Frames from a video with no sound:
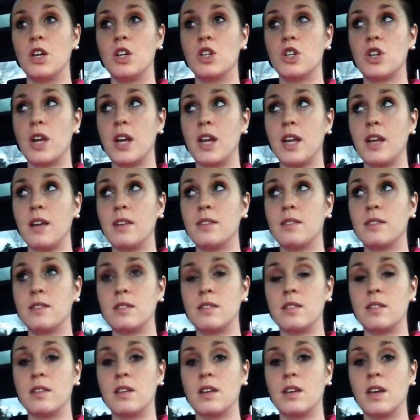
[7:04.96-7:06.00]

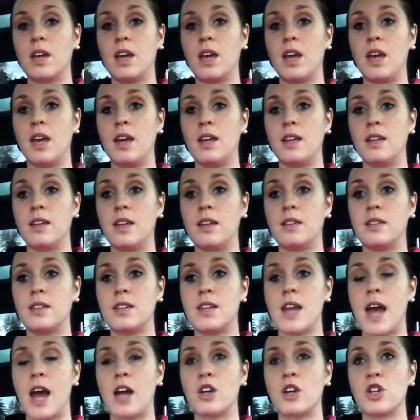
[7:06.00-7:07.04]
training's, it's a
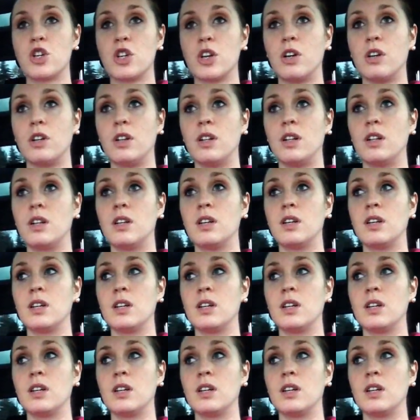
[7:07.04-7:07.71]
natural